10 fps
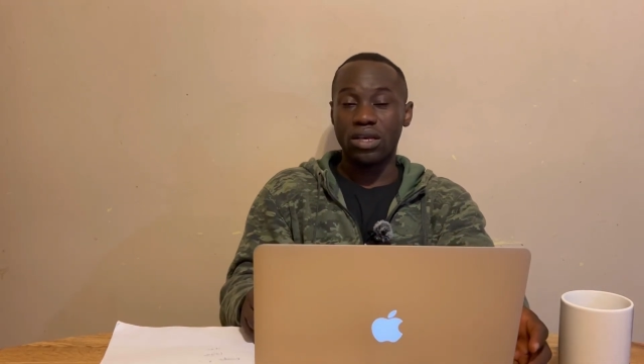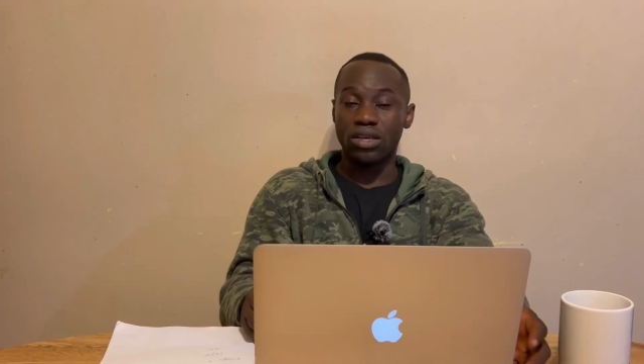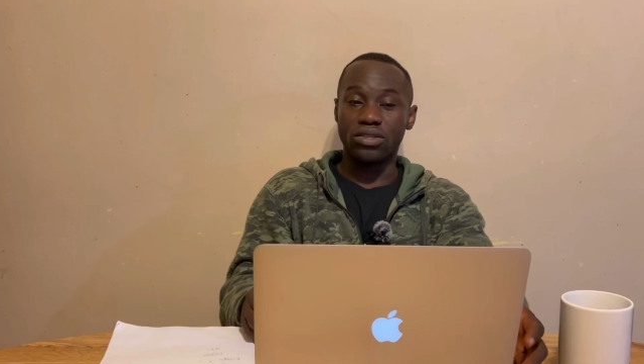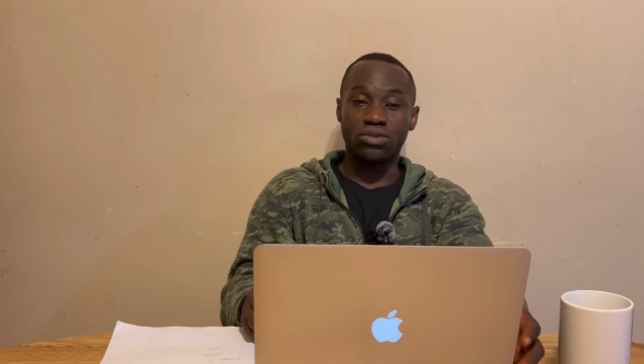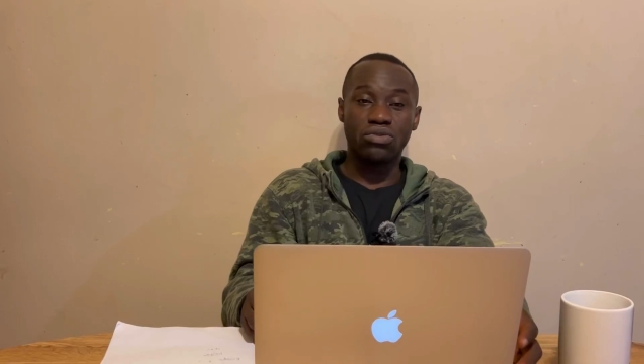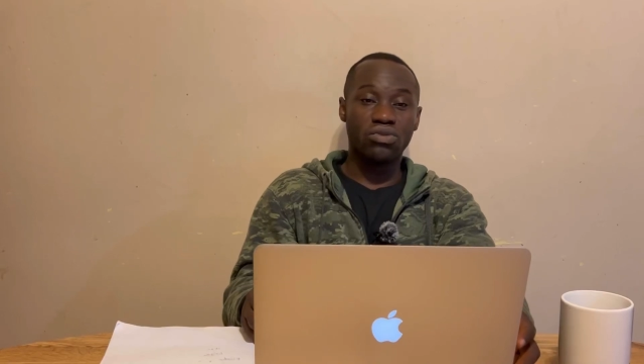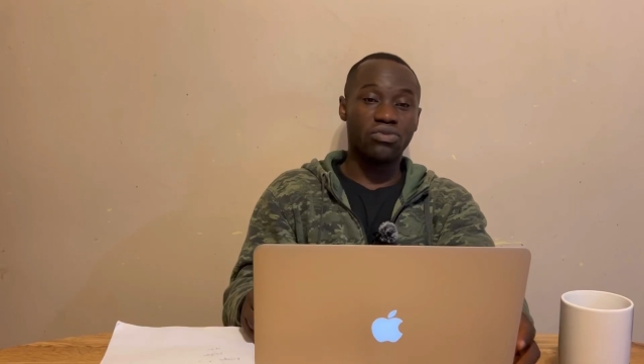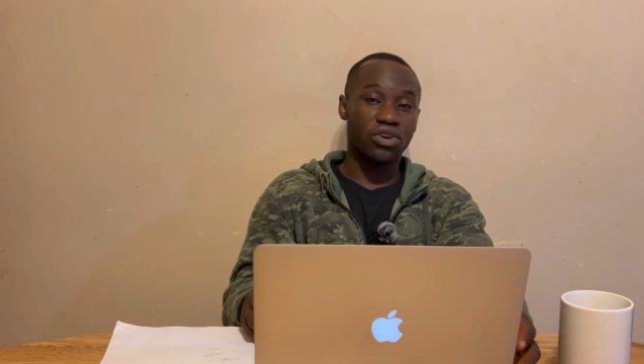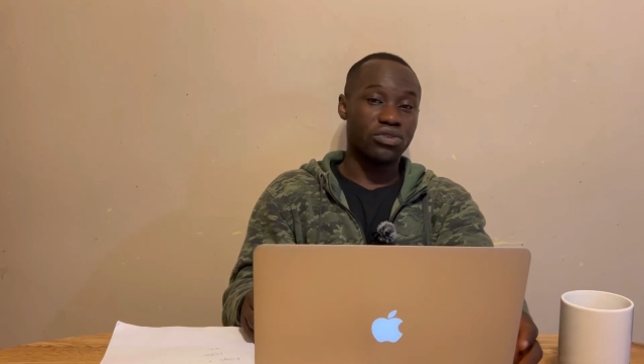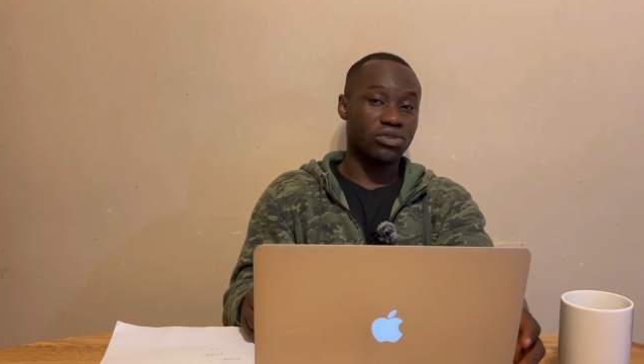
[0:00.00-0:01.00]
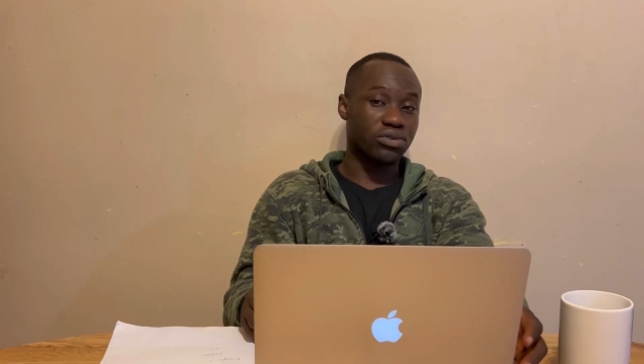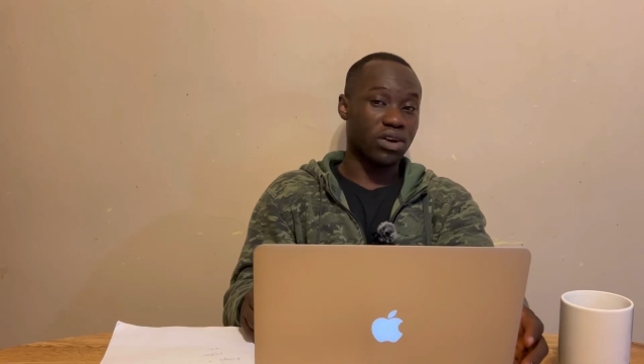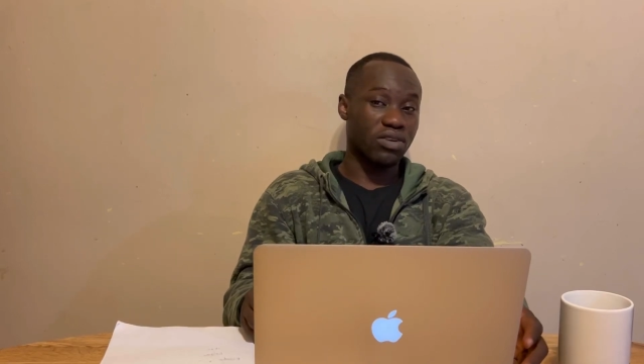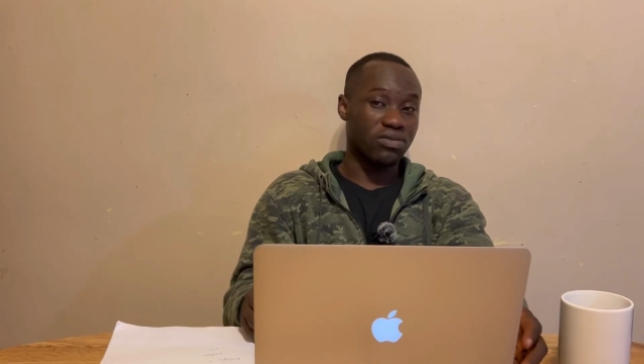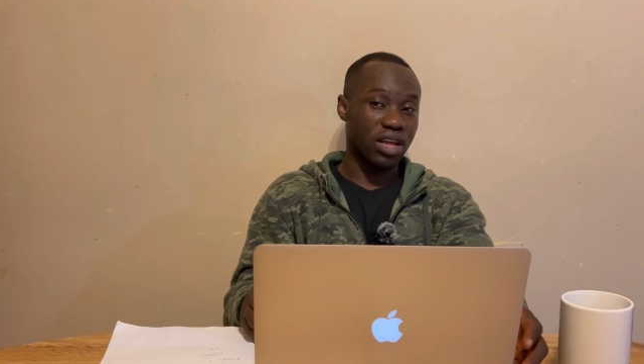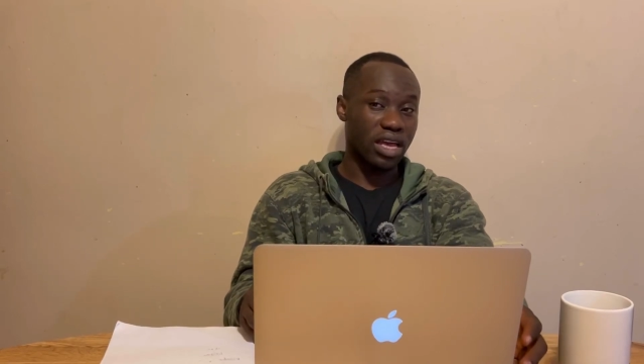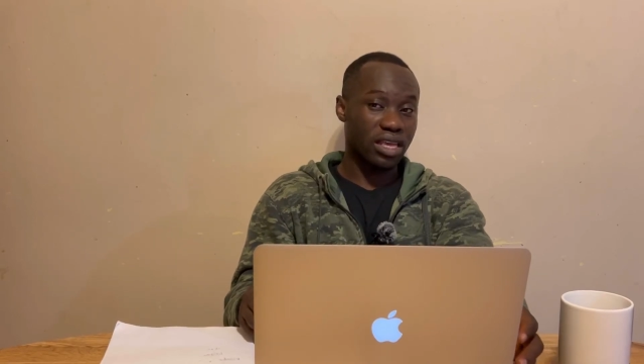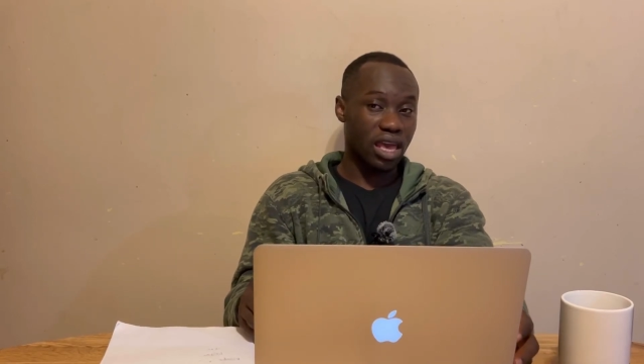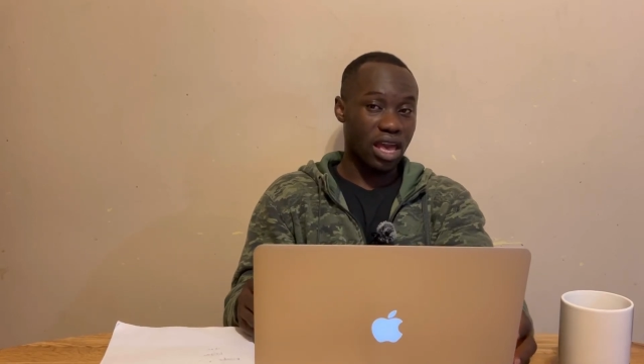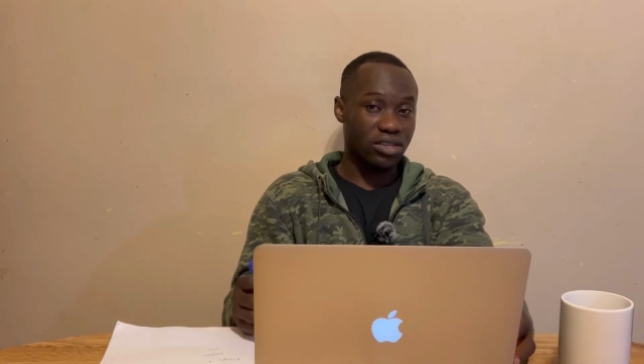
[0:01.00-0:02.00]
it's good for you to have like
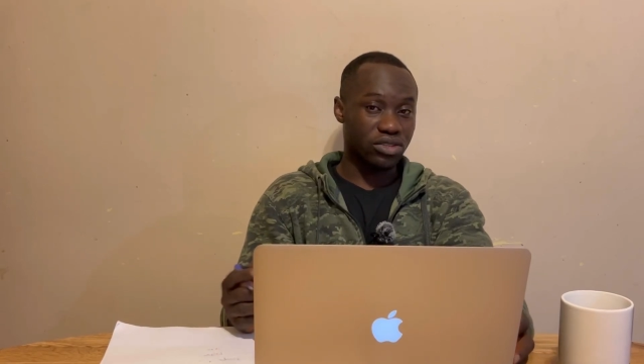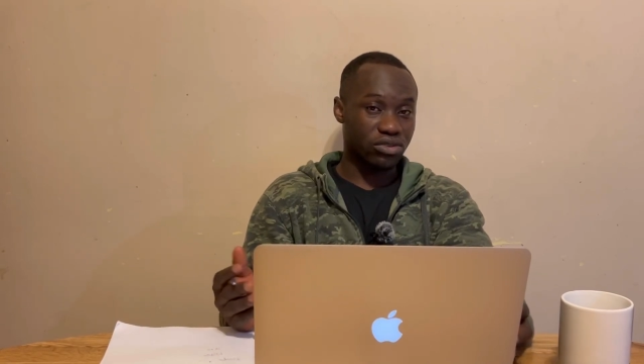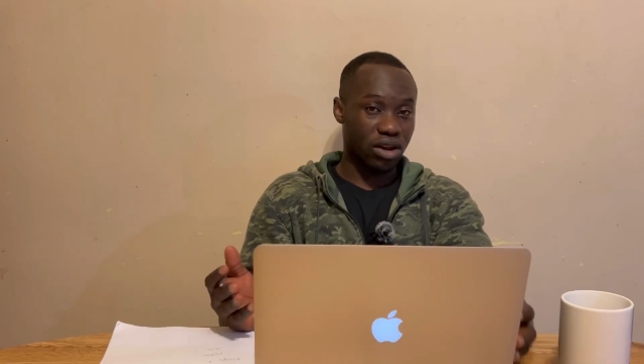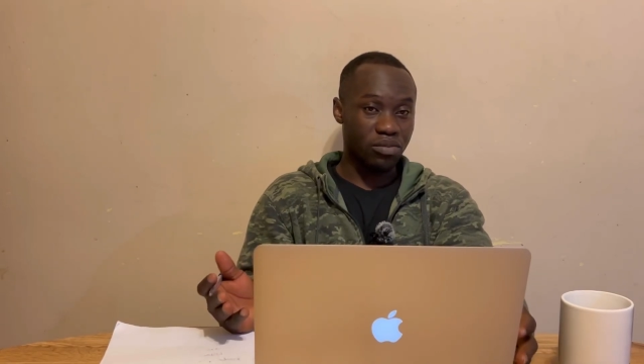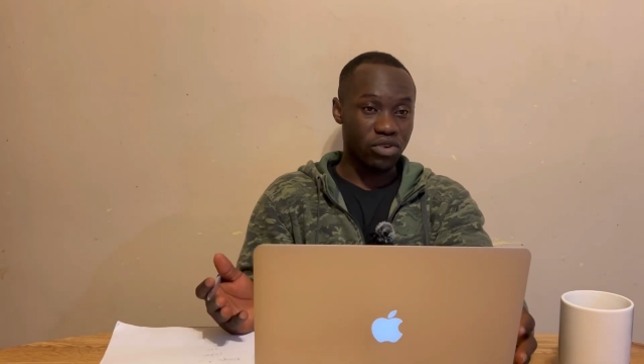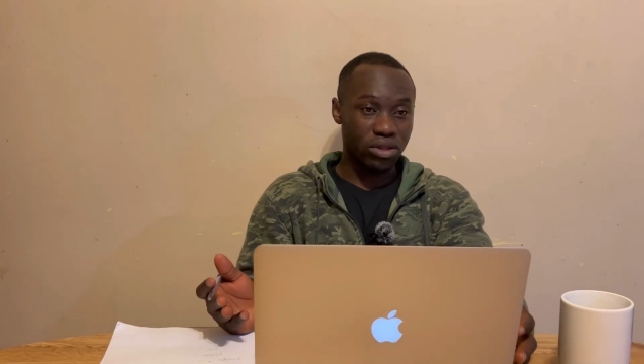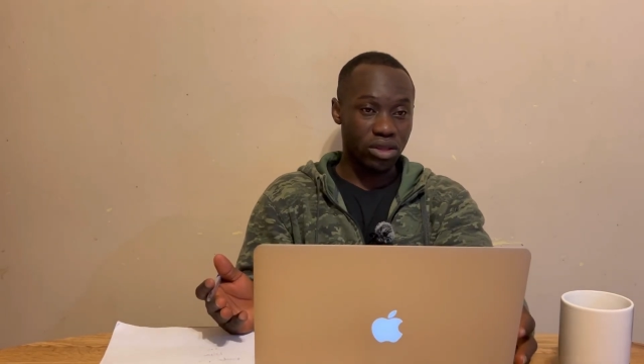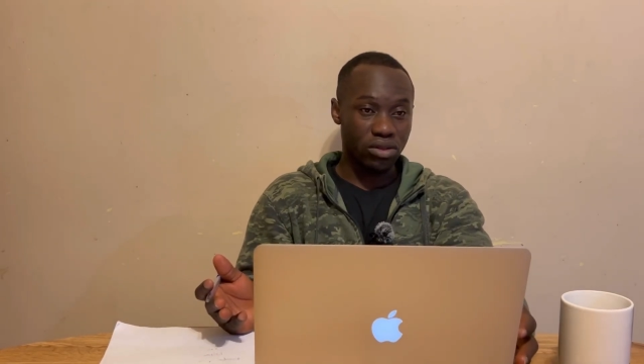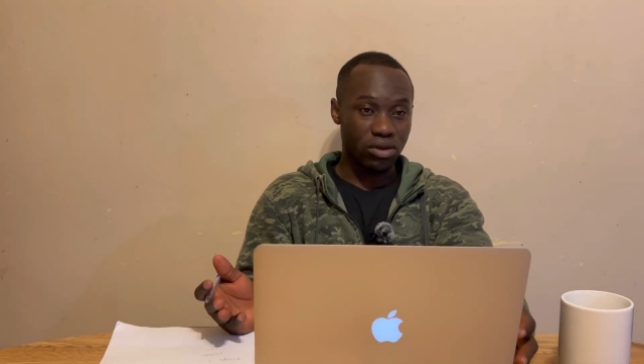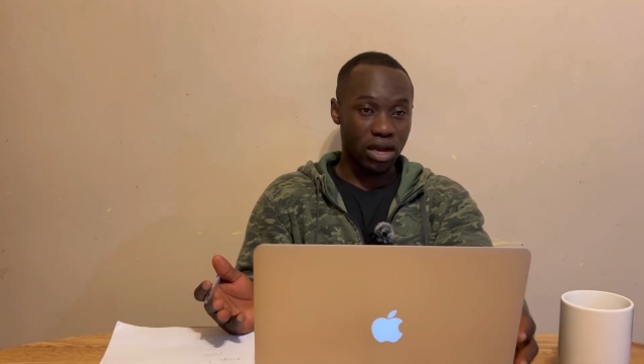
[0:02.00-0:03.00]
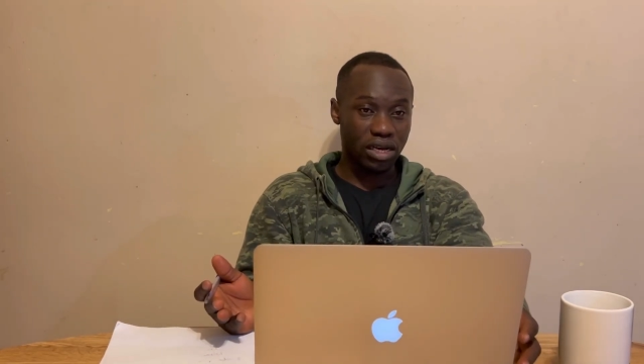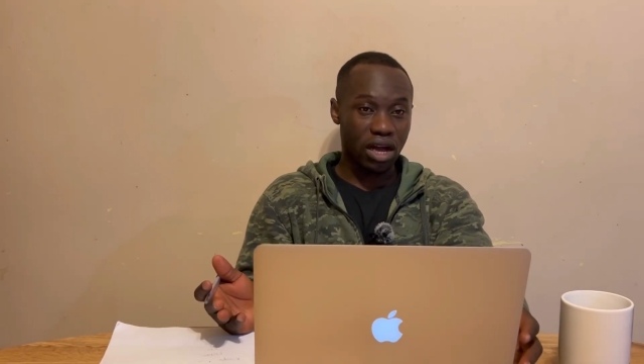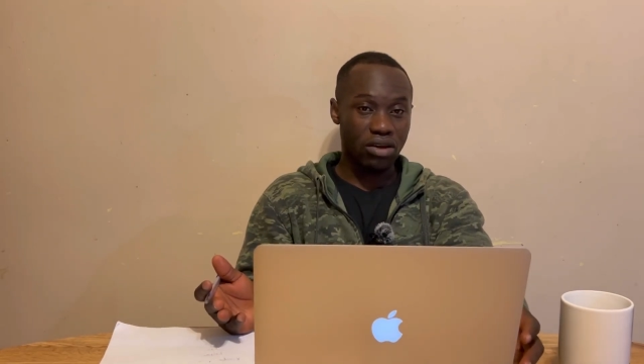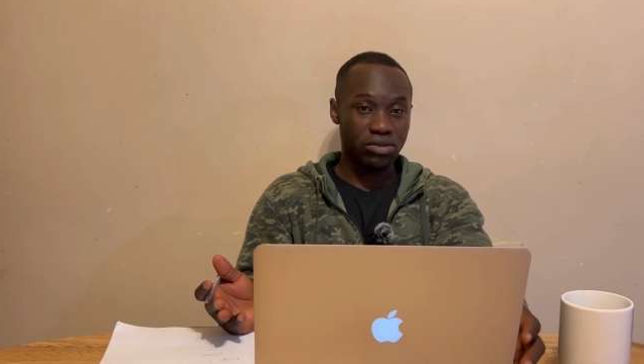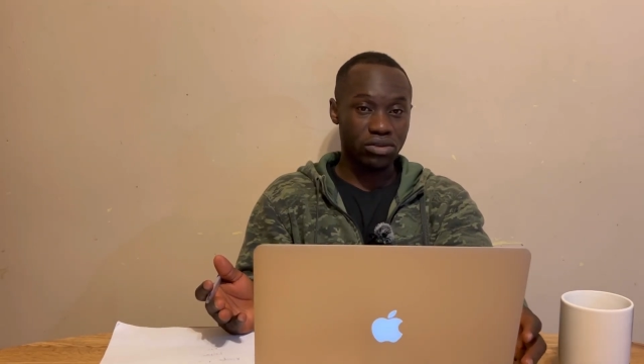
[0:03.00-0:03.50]
extra money in your account.